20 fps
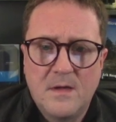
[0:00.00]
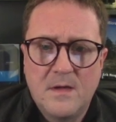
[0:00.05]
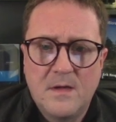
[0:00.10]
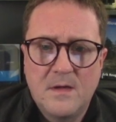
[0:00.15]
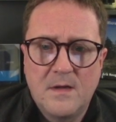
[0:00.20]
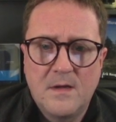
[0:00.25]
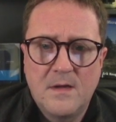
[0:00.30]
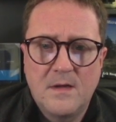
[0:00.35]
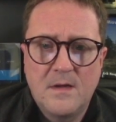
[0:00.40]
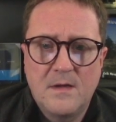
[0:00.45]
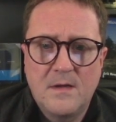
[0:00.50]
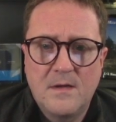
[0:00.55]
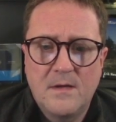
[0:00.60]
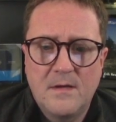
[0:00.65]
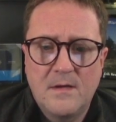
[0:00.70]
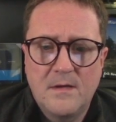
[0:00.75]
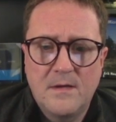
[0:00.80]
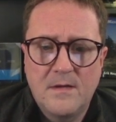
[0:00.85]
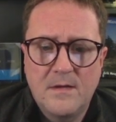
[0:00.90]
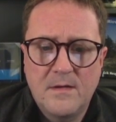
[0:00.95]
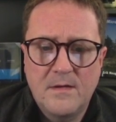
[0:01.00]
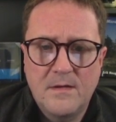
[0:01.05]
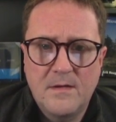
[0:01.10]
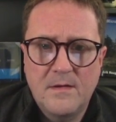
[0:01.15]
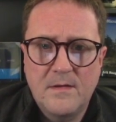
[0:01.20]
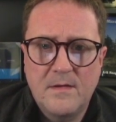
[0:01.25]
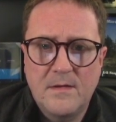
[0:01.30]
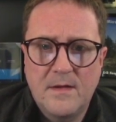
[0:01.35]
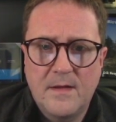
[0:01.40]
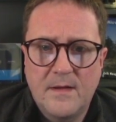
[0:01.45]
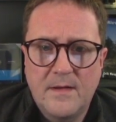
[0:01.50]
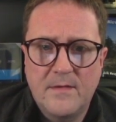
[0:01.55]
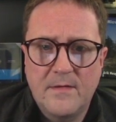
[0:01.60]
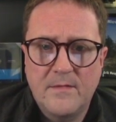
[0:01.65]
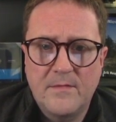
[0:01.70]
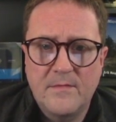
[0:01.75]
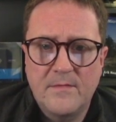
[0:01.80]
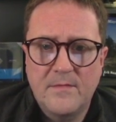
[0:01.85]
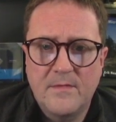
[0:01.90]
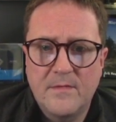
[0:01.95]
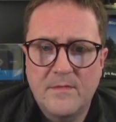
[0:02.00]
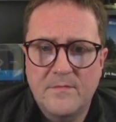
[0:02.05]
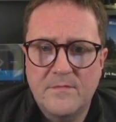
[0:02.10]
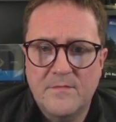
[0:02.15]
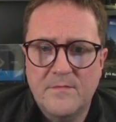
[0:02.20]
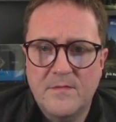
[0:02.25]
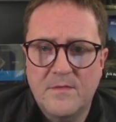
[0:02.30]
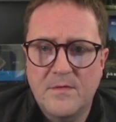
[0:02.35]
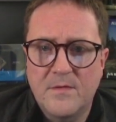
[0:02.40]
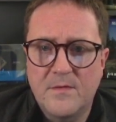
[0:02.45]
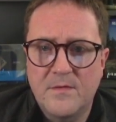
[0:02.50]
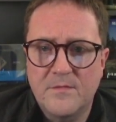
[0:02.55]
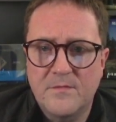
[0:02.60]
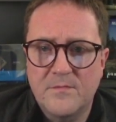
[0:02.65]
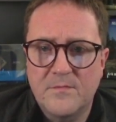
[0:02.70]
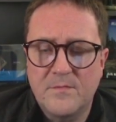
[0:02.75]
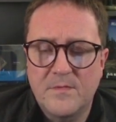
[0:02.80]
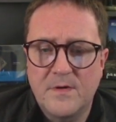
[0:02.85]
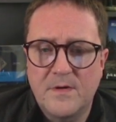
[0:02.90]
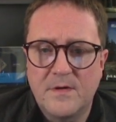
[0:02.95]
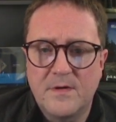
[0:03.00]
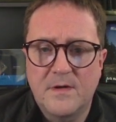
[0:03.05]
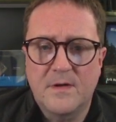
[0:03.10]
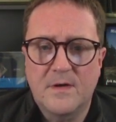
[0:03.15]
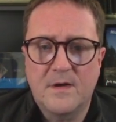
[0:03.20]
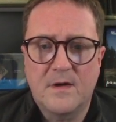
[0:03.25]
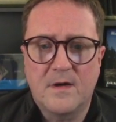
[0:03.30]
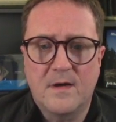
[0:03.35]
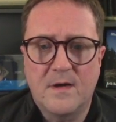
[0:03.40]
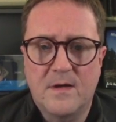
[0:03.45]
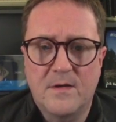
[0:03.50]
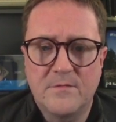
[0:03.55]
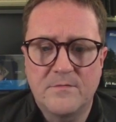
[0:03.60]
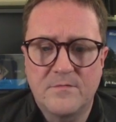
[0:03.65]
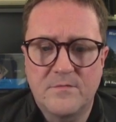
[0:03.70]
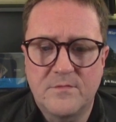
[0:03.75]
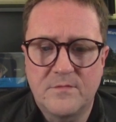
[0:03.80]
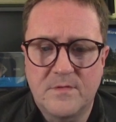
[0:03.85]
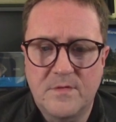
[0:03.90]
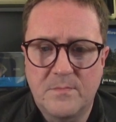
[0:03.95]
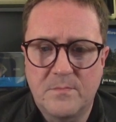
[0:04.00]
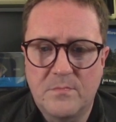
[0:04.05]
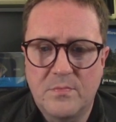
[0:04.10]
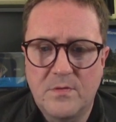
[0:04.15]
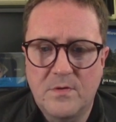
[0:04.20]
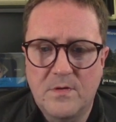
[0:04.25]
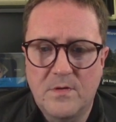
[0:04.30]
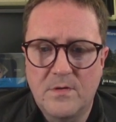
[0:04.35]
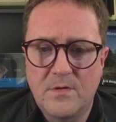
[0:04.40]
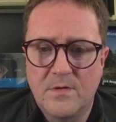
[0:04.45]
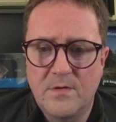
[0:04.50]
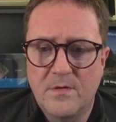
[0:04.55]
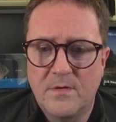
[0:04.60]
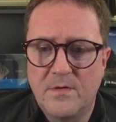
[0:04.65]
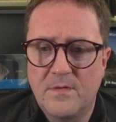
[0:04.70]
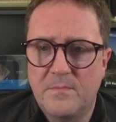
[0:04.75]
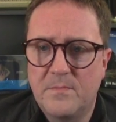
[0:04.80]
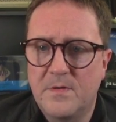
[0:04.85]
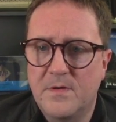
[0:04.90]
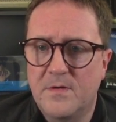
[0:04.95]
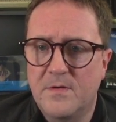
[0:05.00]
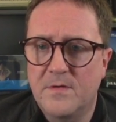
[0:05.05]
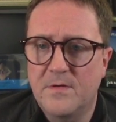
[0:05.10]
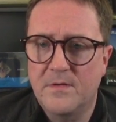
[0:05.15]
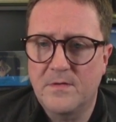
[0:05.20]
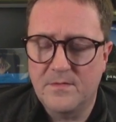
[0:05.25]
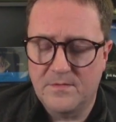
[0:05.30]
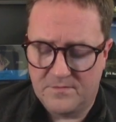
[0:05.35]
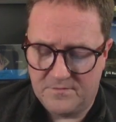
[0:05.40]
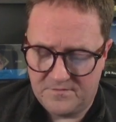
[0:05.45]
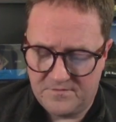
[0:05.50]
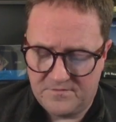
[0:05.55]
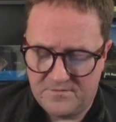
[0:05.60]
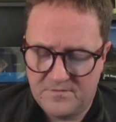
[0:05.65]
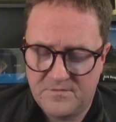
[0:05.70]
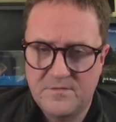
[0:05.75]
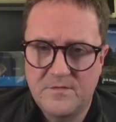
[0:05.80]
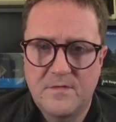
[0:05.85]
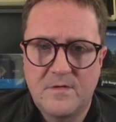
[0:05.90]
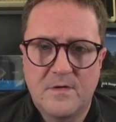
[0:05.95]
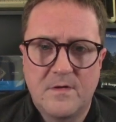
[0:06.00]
And of course we are not allowed to deploy because